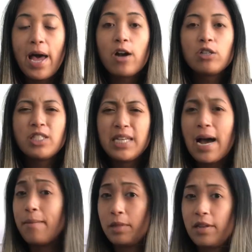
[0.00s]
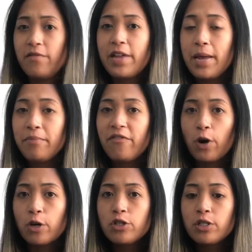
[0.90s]
NRC, I believe, came
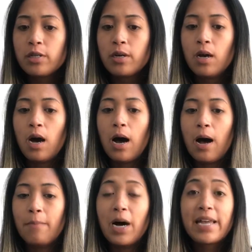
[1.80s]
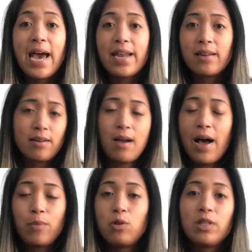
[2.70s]
first. Again,
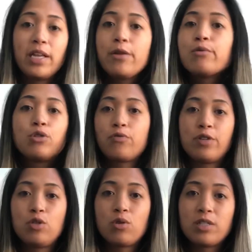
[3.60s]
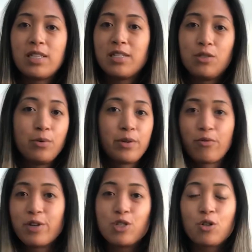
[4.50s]
I will link you to resources. You could
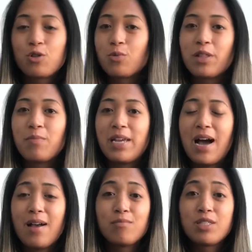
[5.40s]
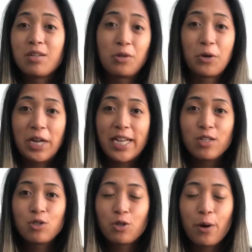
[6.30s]
research with me. I'm still
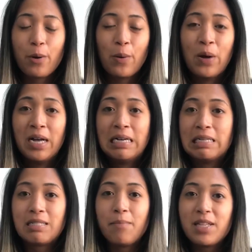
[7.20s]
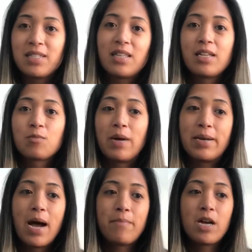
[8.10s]
learning, so some of these things
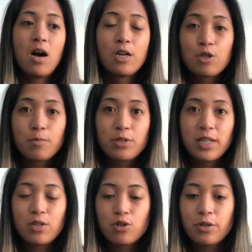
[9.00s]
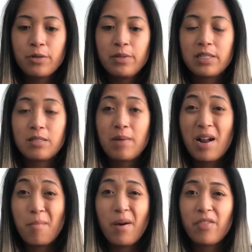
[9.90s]
might not be 100% true. This is
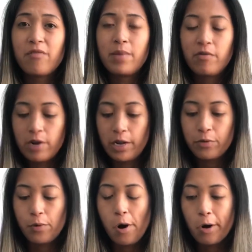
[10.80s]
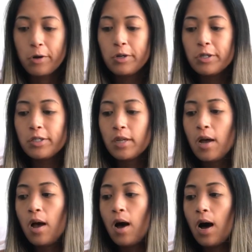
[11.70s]
about a month of me reading through articles.
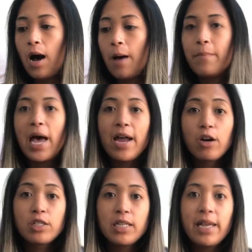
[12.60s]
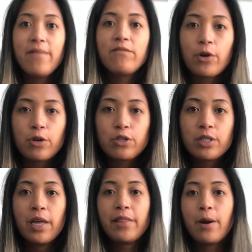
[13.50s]
NRC came first.
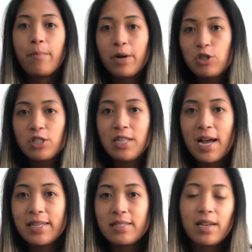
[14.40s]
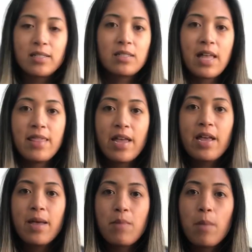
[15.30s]
They're a bunch of scientists, and they
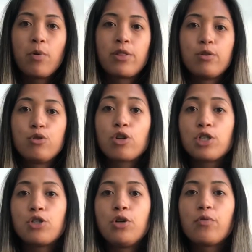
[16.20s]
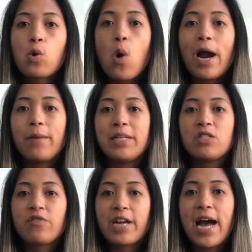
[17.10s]
came up with nutritional
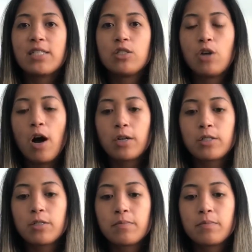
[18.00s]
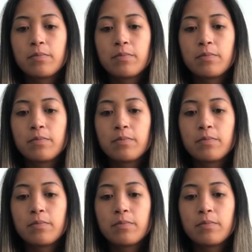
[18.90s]
requirements for cats and dogs.